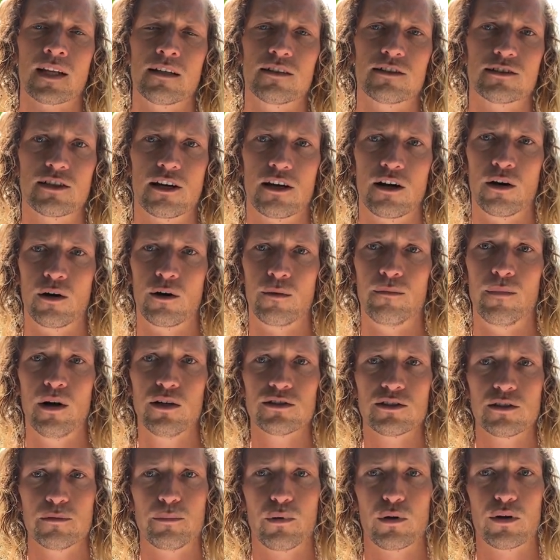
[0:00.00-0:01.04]
So
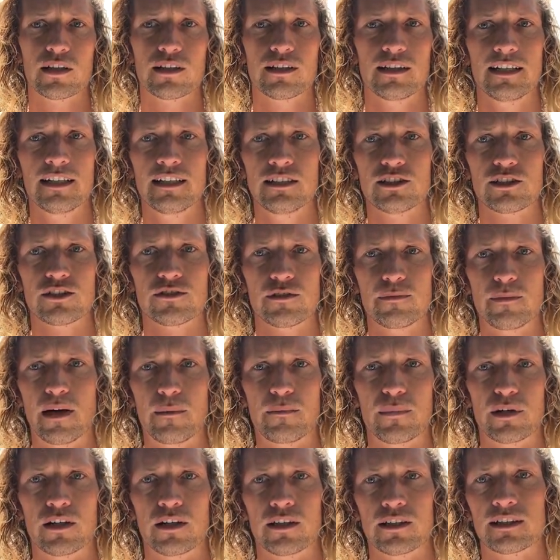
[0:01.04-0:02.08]
most importantly, just
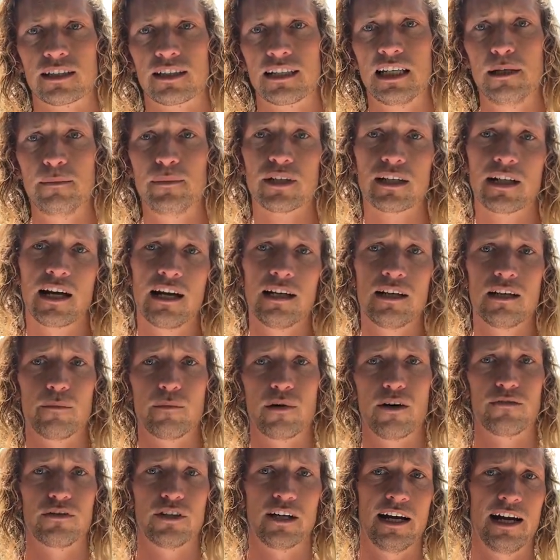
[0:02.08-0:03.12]
remember to keep your kite
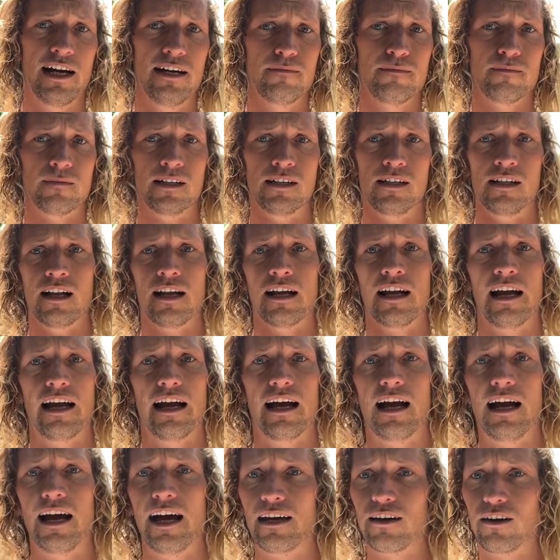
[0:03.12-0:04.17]
above your head
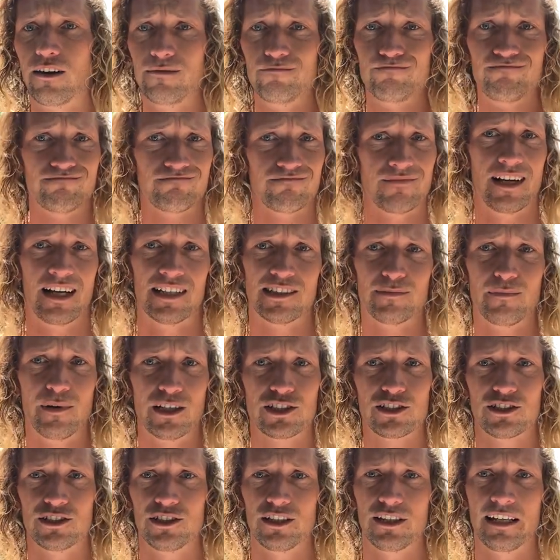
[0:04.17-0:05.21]
as
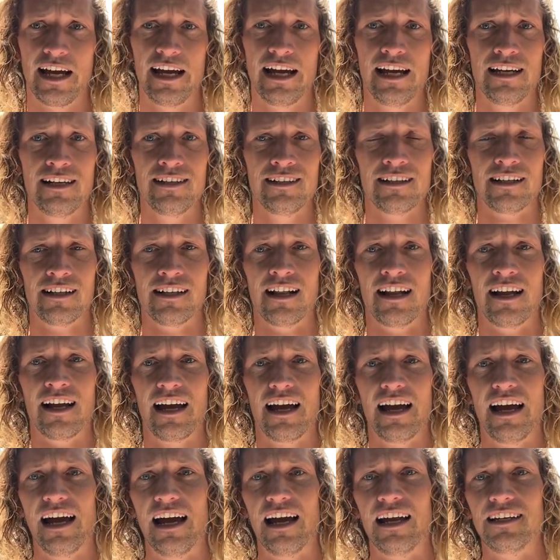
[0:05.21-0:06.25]
much as you can.
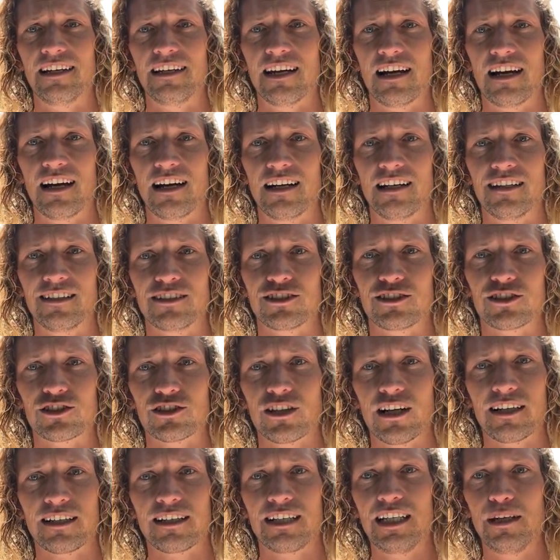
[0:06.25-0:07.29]
And just
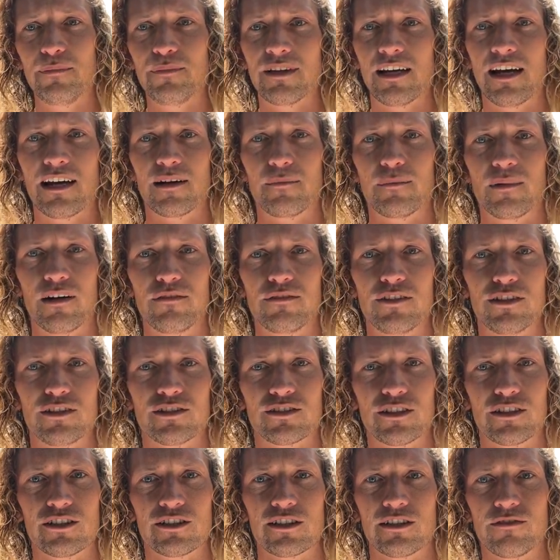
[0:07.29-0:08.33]
try and keep that above you
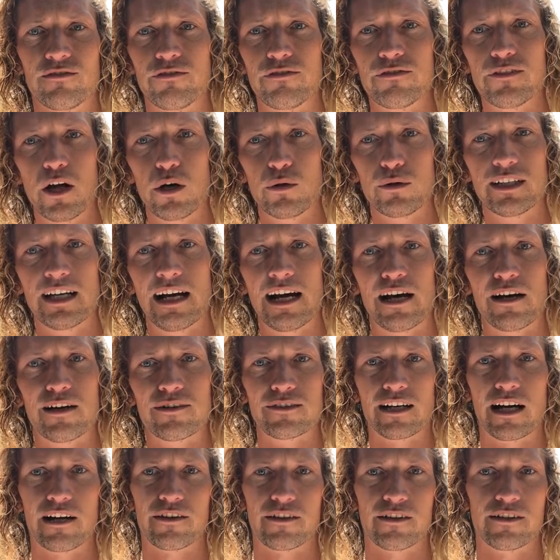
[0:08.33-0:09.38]
so you float down
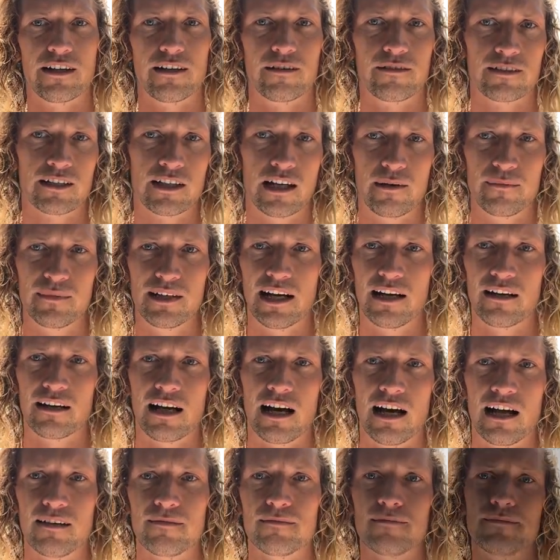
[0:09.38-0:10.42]
rather than come down
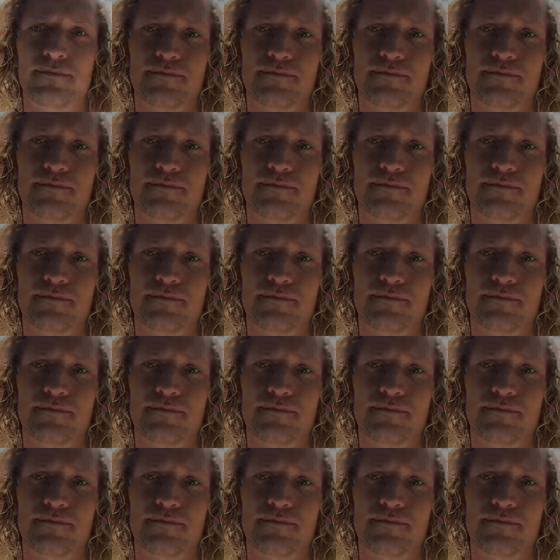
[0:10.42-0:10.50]
hot.